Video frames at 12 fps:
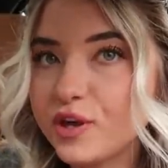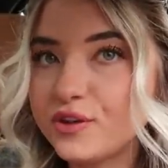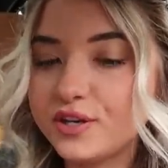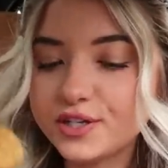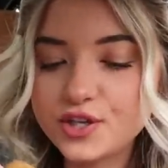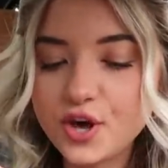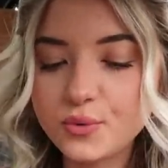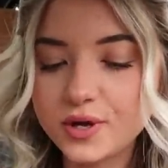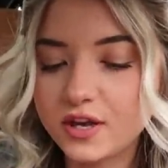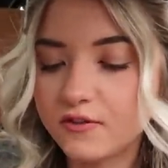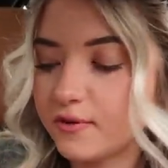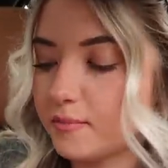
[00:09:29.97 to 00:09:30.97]
These go
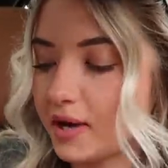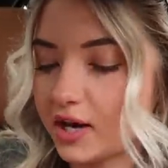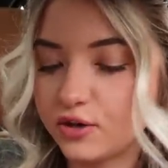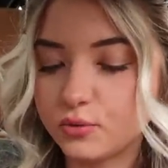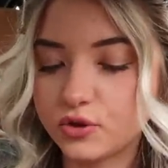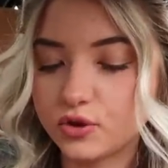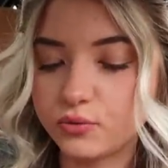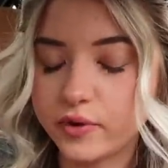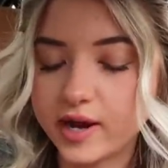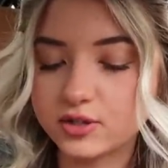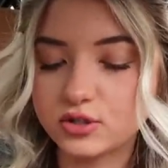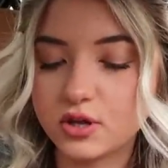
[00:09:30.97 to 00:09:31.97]
even better with the
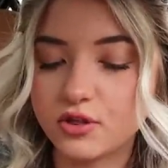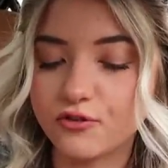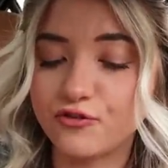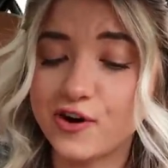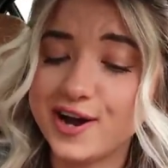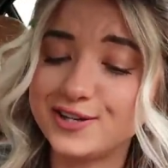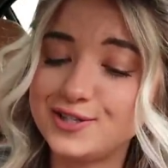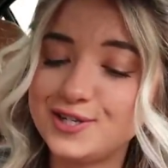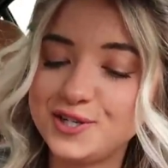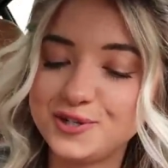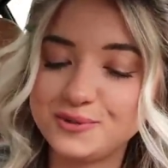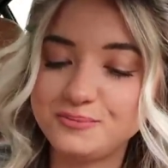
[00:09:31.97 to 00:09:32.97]
ranch than the fries do.
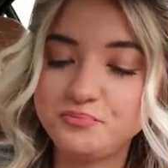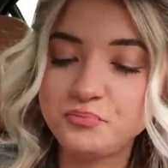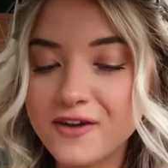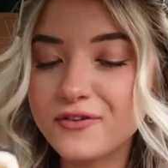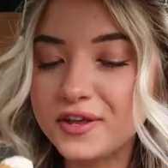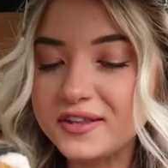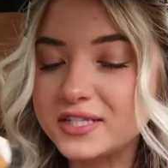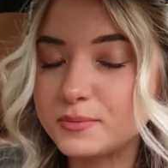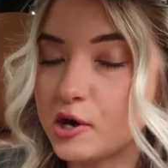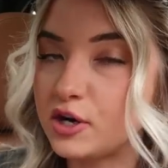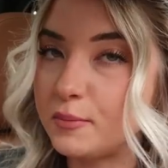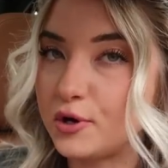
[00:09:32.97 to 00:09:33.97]
I feel like this
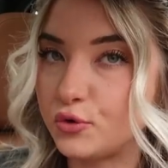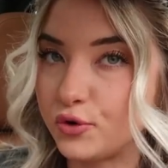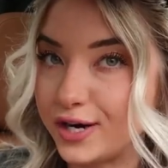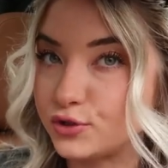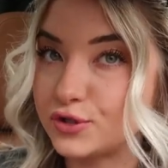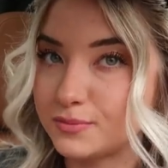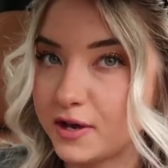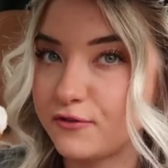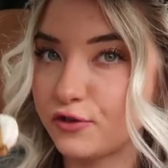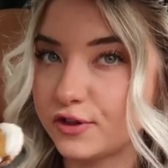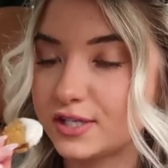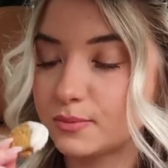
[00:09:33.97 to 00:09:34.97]
buttermilk ranch was made
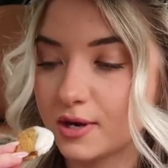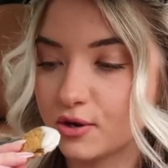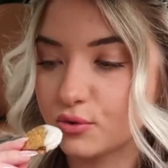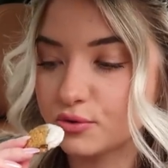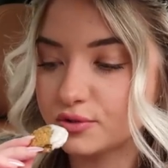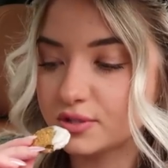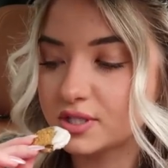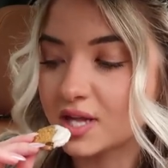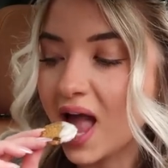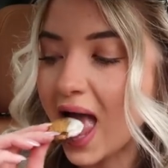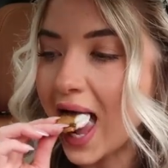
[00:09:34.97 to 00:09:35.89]
for these pickles.